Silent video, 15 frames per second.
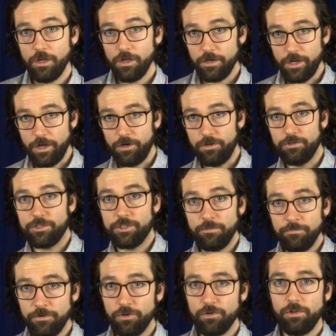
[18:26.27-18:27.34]
now,
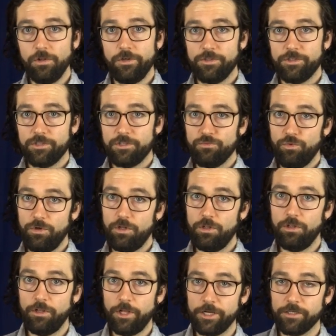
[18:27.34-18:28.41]
some vocalists
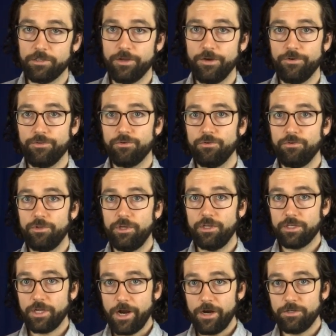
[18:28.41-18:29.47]
will like to go through the
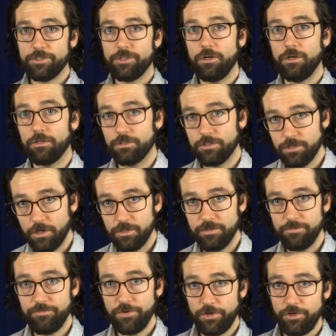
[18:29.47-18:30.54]
entire song start to
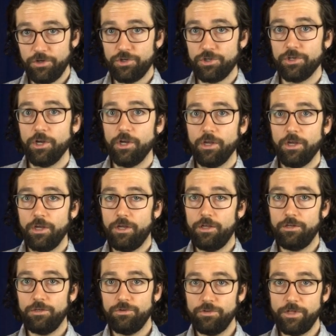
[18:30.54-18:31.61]
finish
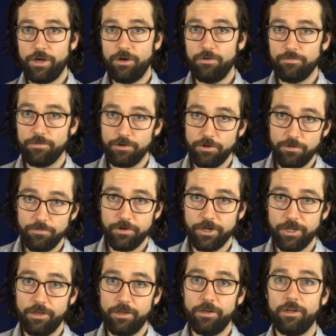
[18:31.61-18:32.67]
and do that over and over
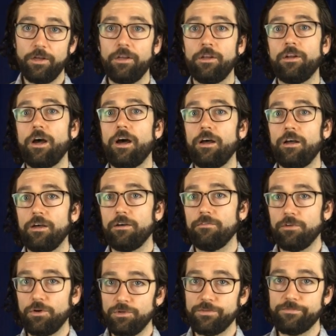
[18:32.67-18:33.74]
again, and I have
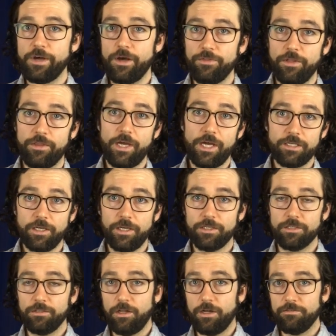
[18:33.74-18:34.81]
always found that that
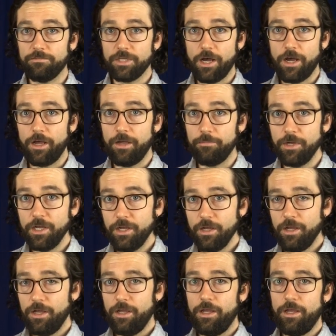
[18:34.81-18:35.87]
takes a lot of time.
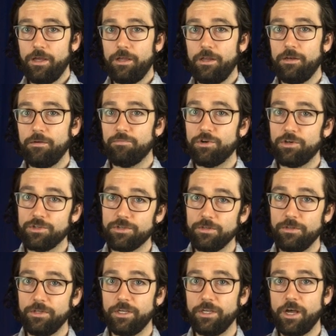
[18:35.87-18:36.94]
And
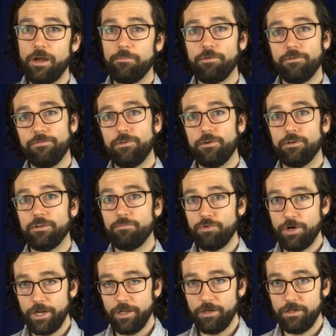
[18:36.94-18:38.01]
personally, I prefer to
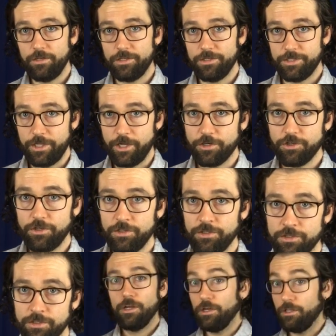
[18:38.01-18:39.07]
break it into
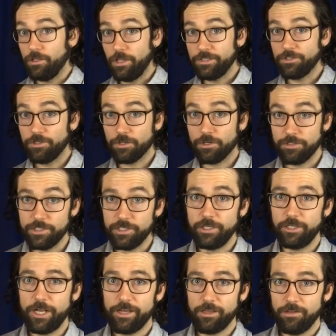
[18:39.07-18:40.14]
sections. Unless you're
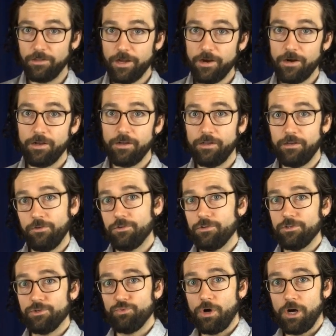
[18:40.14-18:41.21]
Christina Aguilera and you can
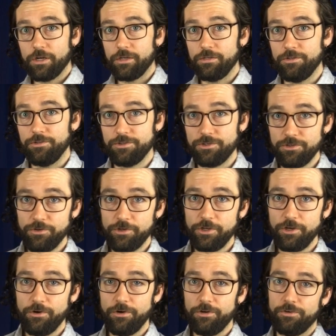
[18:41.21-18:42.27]
just walk into the
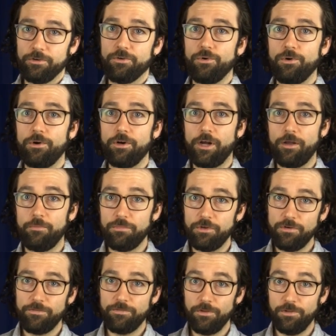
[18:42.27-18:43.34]
studio and record I Am
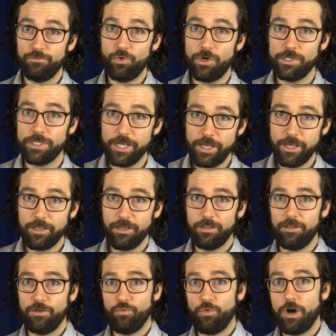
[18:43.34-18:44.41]
Beautiful in one take and
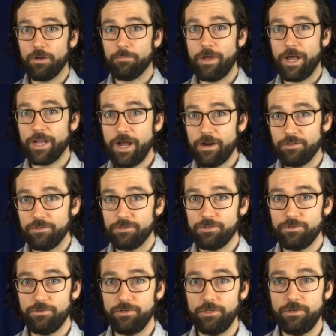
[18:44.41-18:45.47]
then walk back out of the
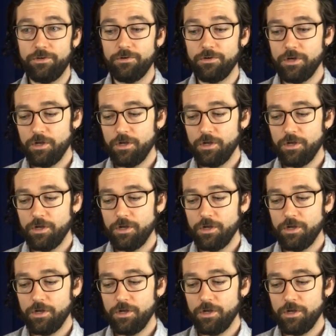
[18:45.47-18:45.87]
studio.